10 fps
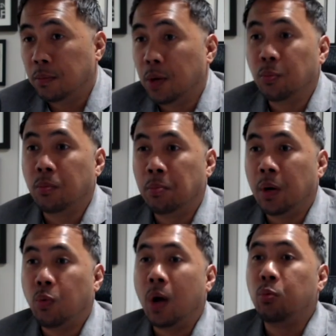But
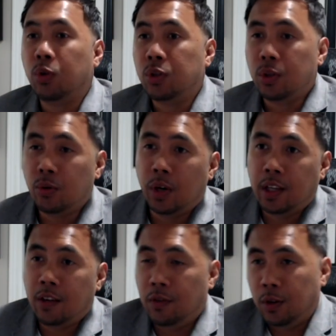why would you do it
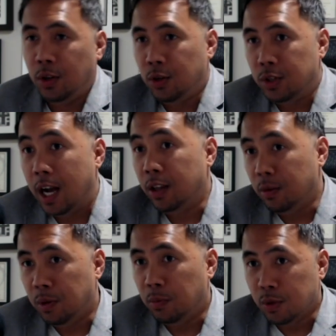if you could use other
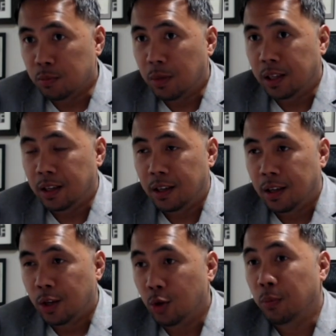people's money
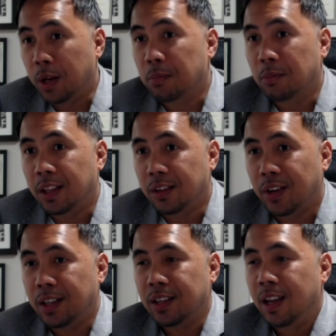to make money, right?